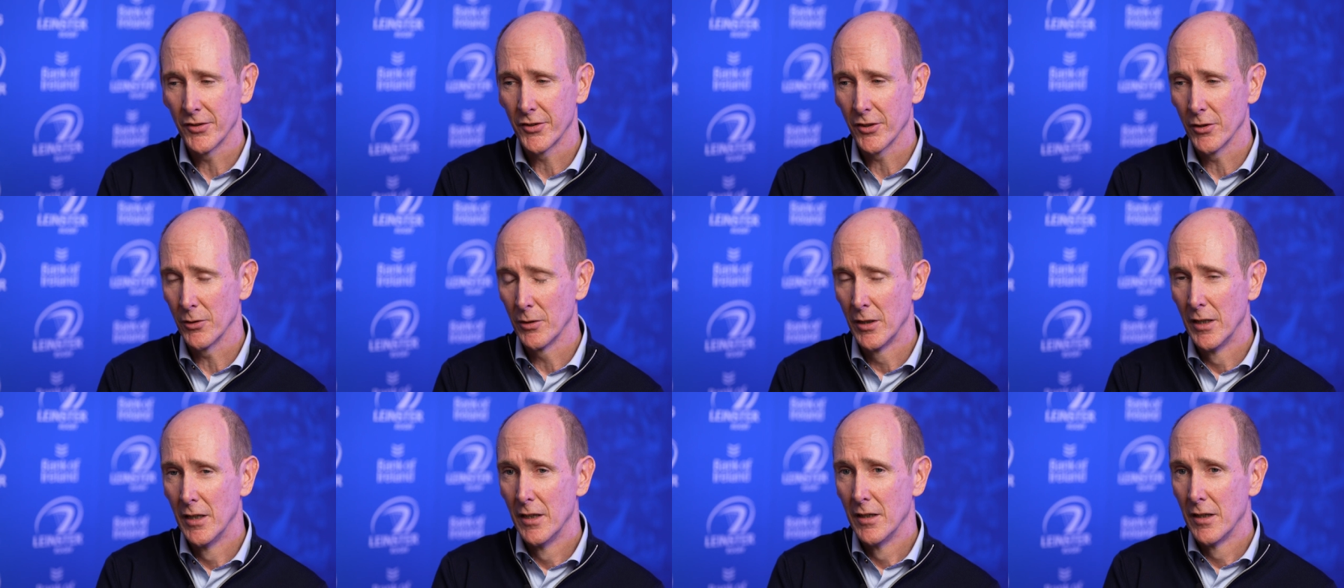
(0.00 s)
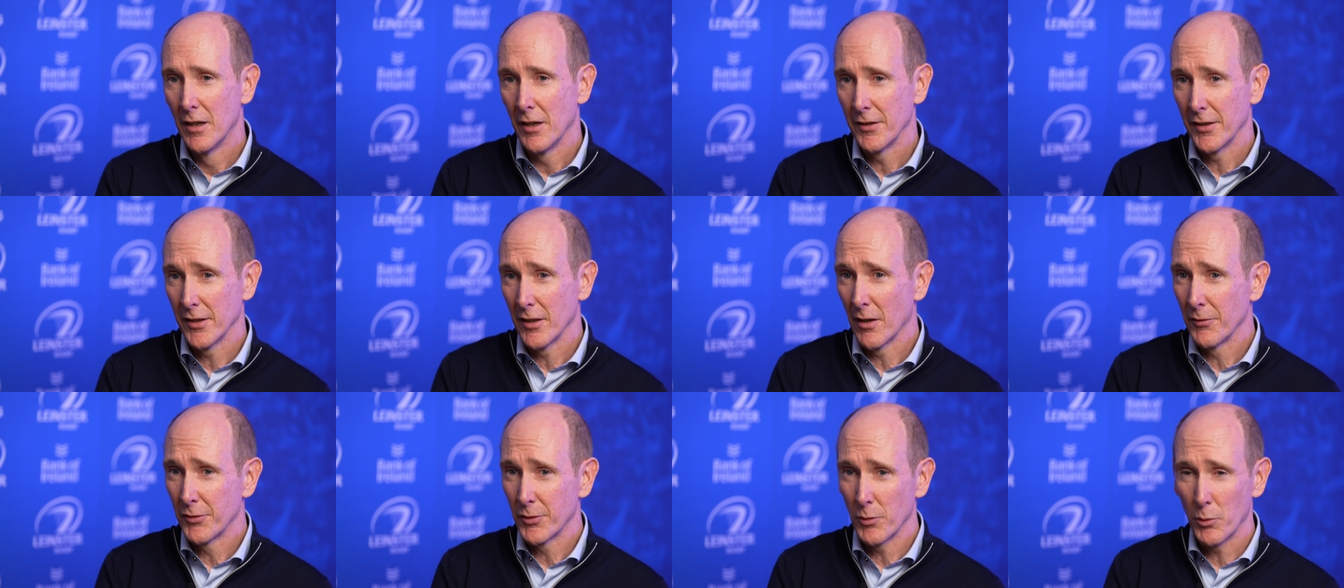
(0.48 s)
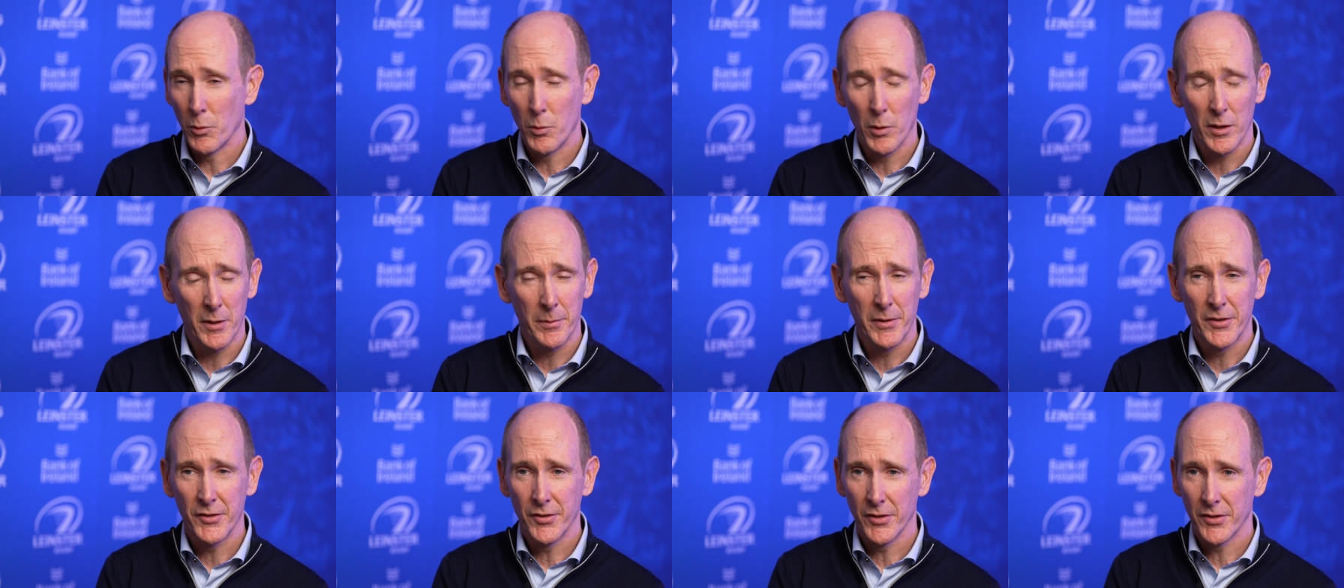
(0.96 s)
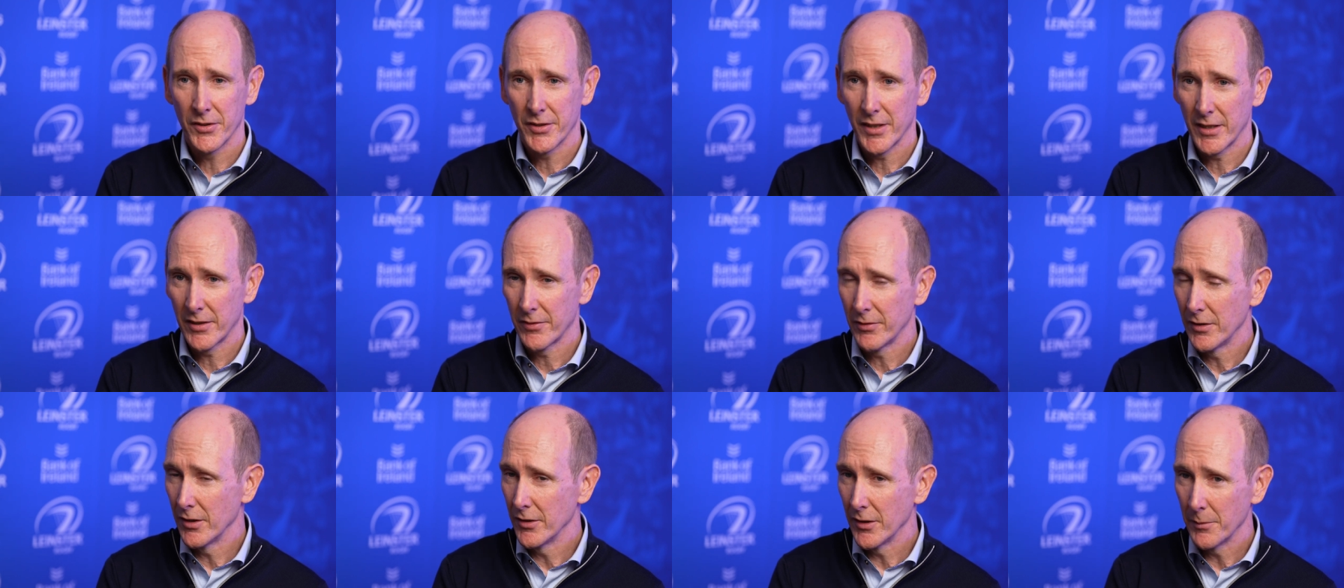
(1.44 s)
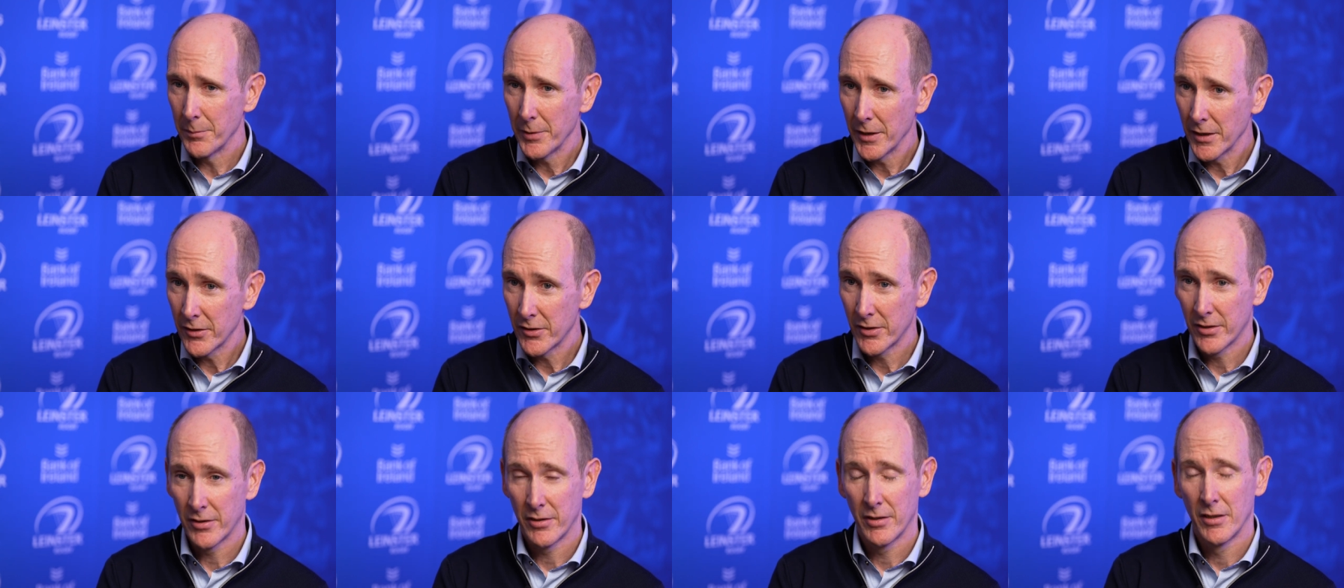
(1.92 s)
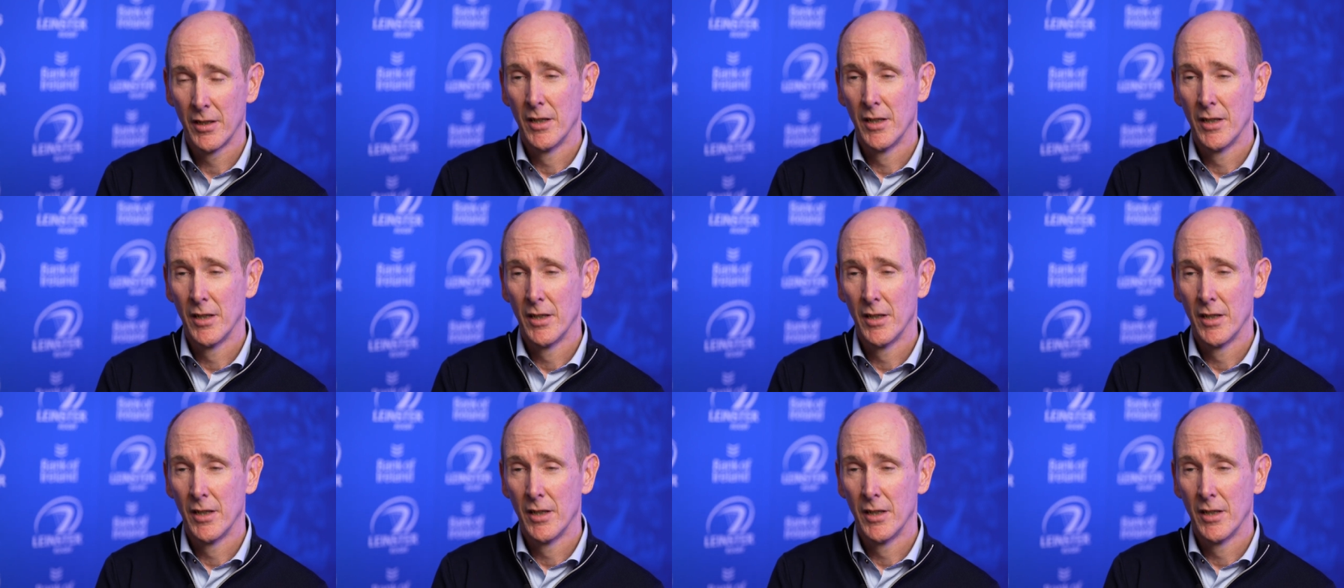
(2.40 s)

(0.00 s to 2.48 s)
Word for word: So I think obviously we want to be successful on the pitch.